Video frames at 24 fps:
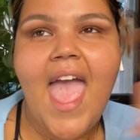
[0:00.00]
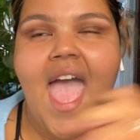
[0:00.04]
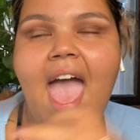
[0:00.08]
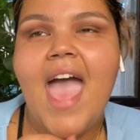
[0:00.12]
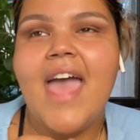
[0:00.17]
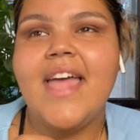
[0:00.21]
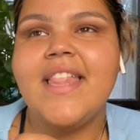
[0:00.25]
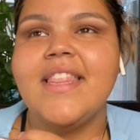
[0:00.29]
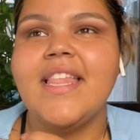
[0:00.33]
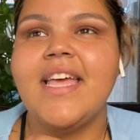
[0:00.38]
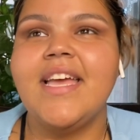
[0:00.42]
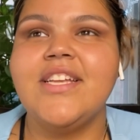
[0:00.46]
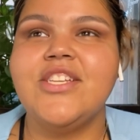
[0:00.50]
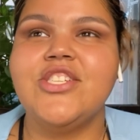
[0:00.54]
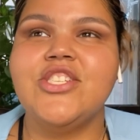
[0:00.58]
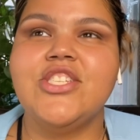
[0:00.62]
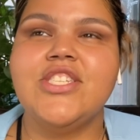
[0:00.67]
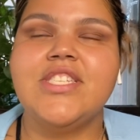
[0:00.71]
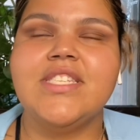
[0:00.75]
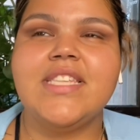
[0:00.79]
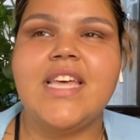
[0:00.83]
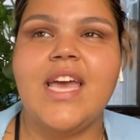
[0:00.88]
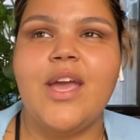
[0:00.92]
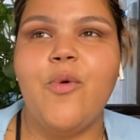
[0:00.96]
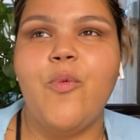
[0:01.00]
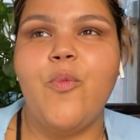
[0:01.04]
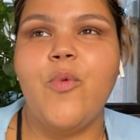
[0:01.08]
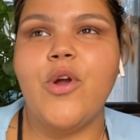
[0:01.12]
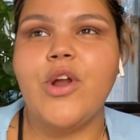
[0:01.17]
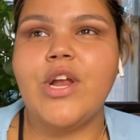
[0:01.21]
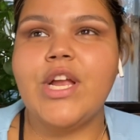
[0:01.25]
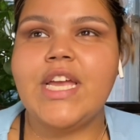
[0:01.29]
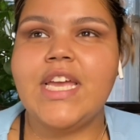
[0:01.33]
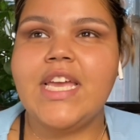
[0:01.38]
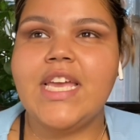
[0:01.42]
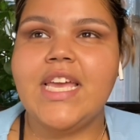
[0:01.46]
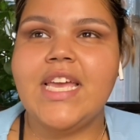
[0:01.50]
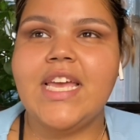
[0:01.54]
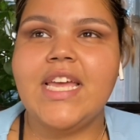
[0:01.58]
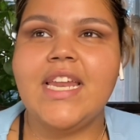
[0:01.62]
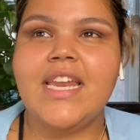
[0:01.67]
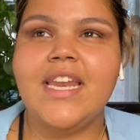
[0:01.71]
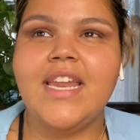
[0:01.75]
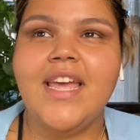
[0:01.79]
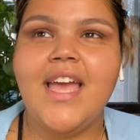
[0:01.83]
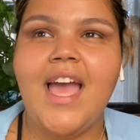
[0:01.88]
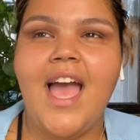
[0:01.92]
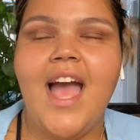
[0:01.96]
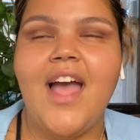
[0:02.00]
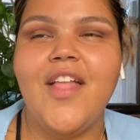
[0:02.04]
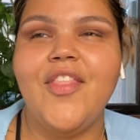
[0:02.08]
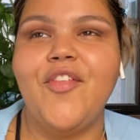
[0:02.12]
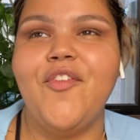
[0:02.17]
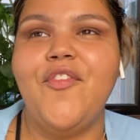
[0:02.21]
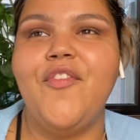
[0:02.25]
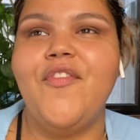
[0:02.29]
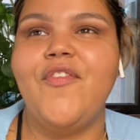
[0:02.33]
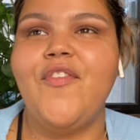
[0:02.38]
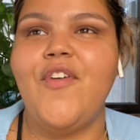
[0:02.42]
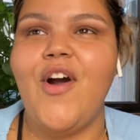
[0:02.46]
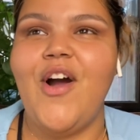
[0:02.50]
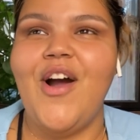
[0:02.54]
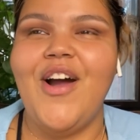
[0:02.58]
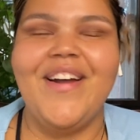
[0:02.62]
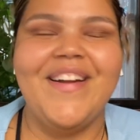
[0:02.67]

and like just like working on the farm.